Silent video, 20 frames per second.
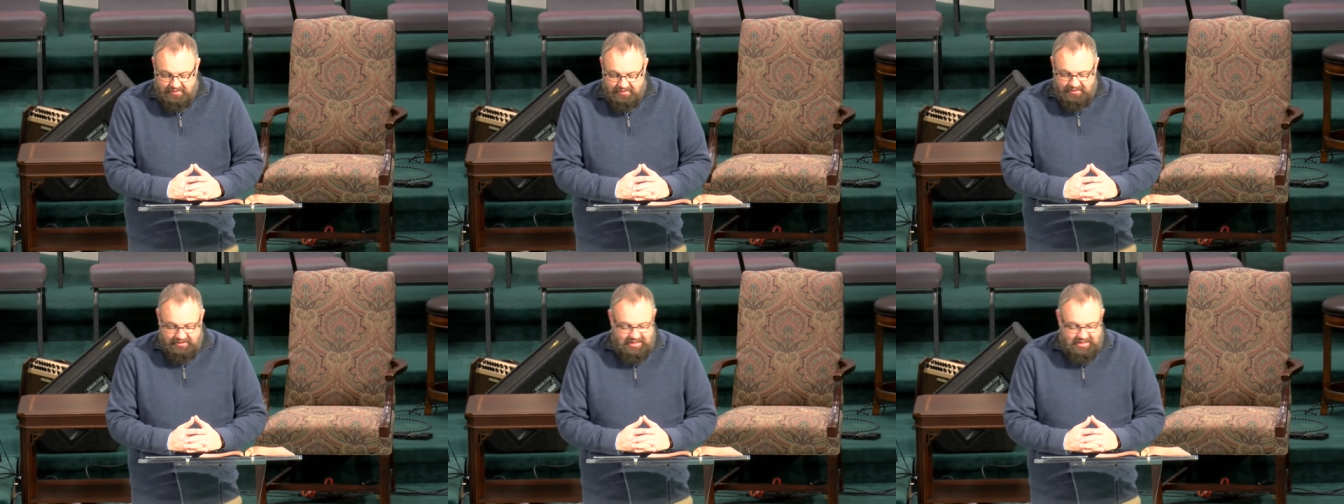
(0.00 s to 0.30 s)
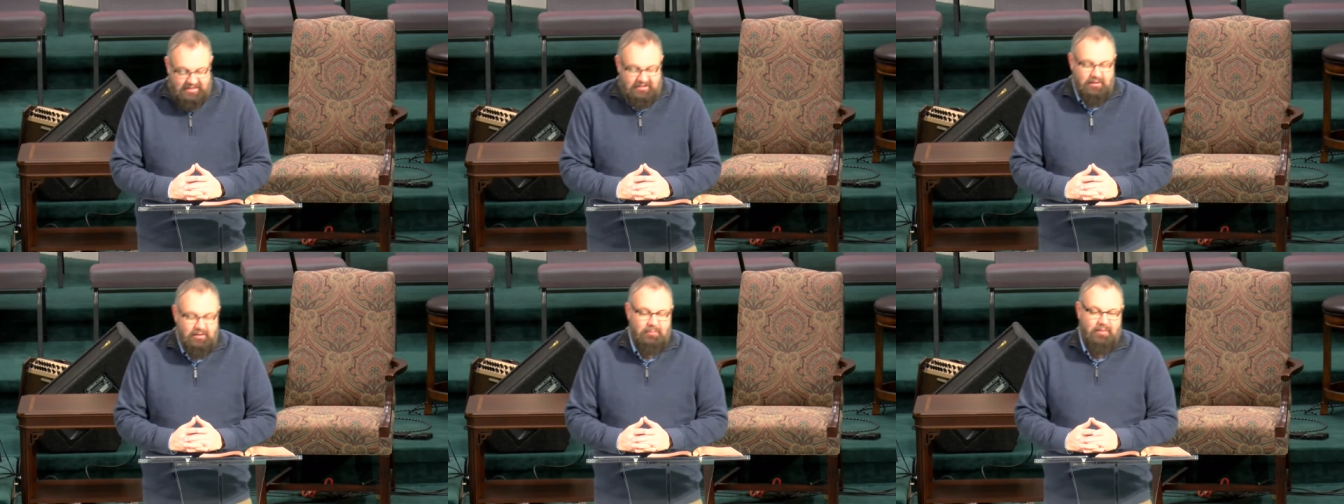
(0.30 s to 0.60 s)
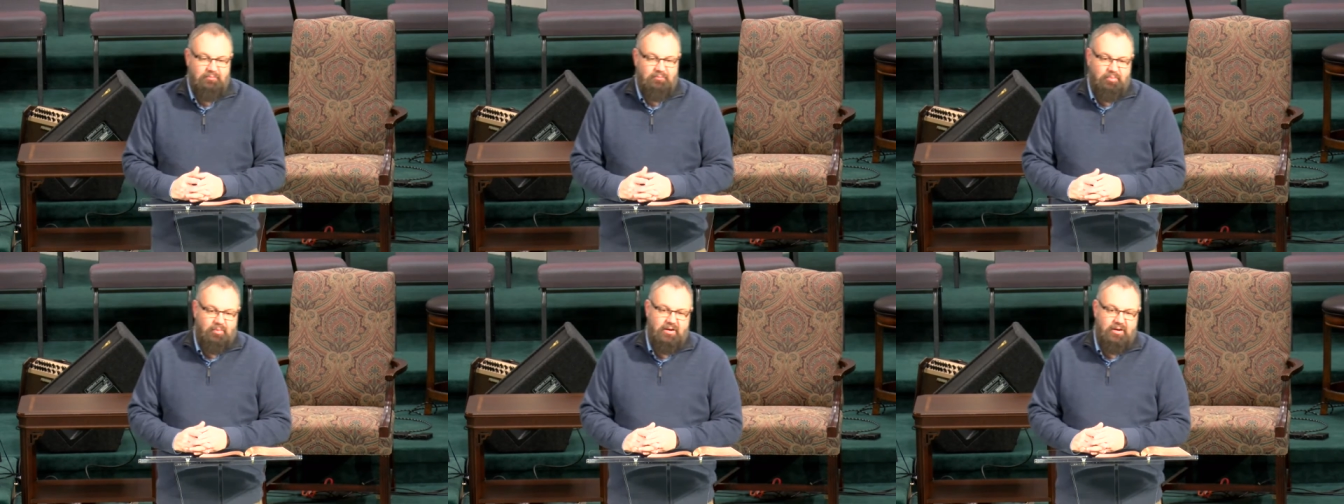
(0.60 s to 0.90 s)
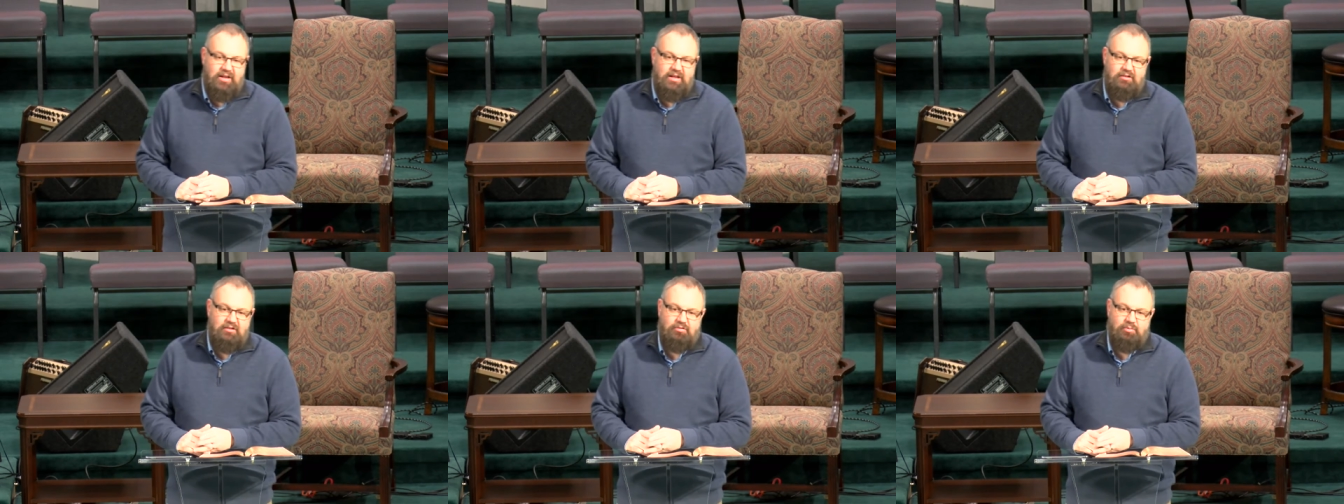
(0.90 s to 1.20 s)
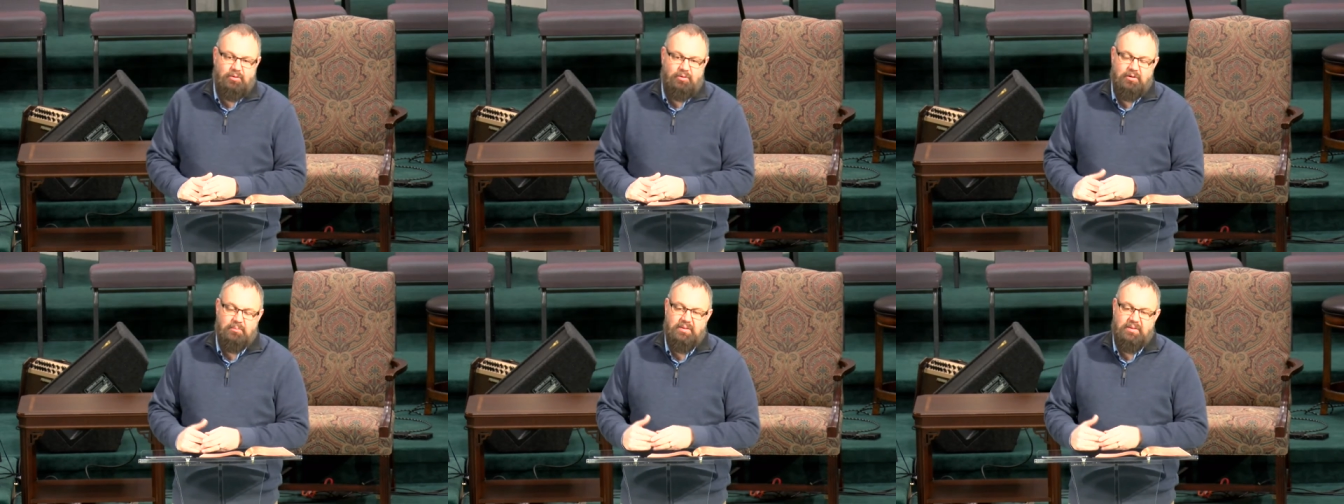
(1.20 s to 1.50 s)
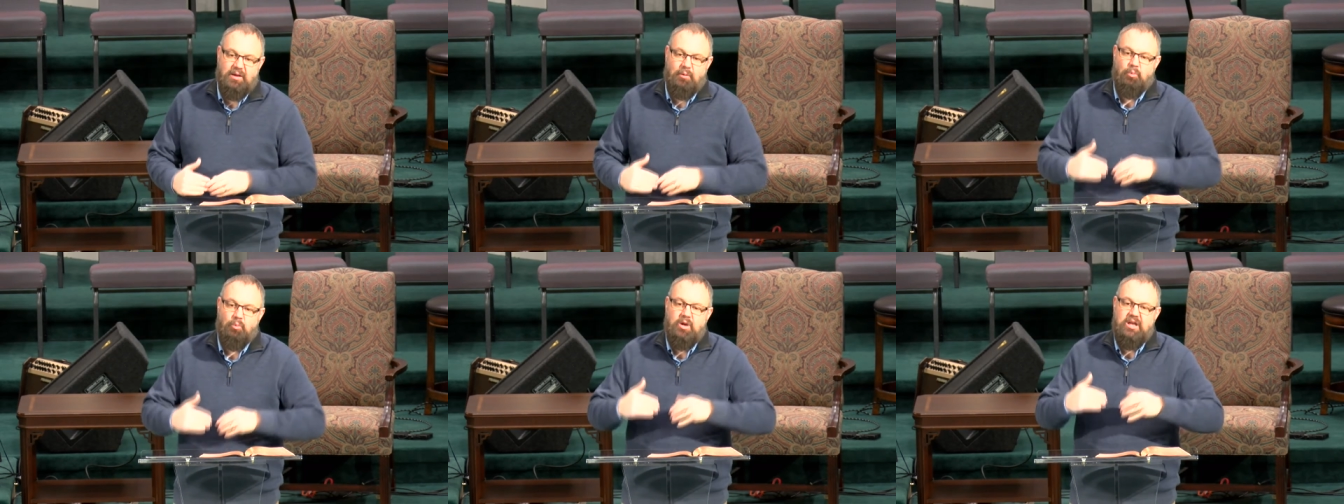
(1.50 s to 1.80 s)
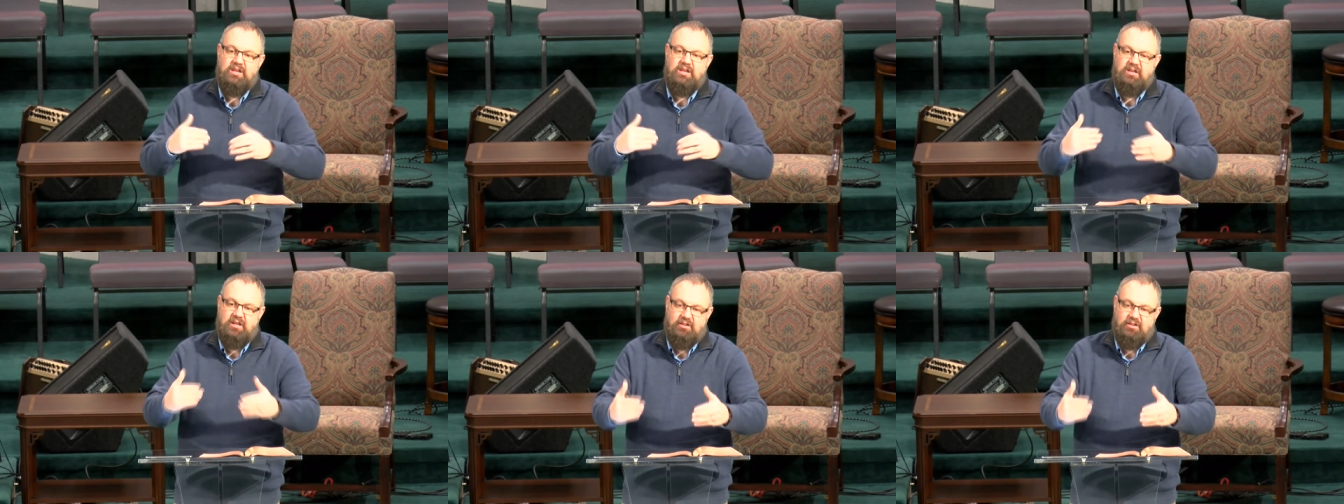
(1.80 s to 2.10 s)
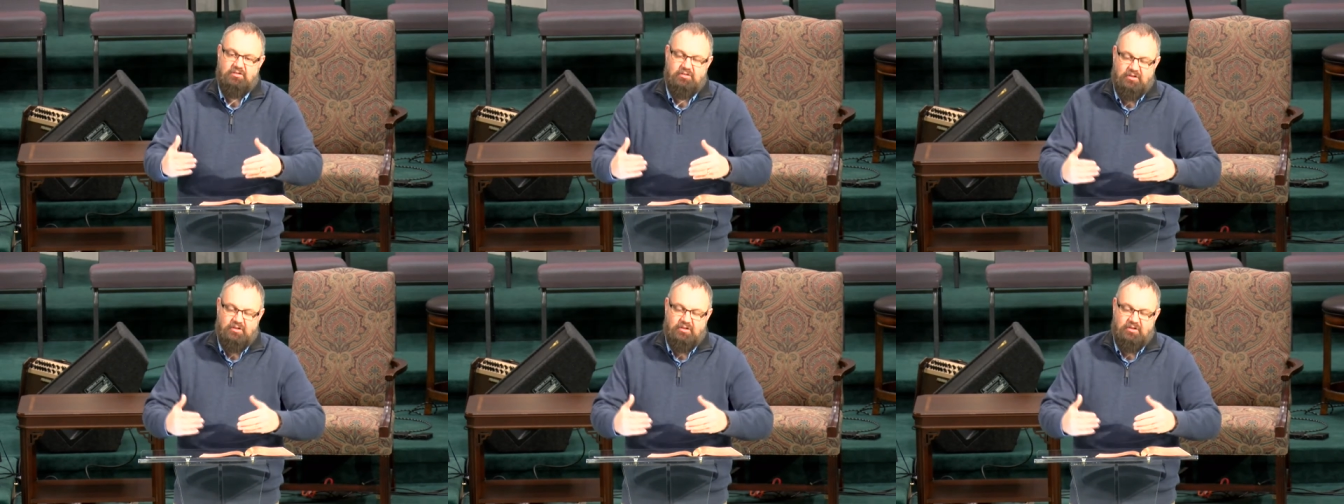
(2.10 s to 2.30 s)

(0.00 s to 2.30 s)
The kingdom of priests were to be a witness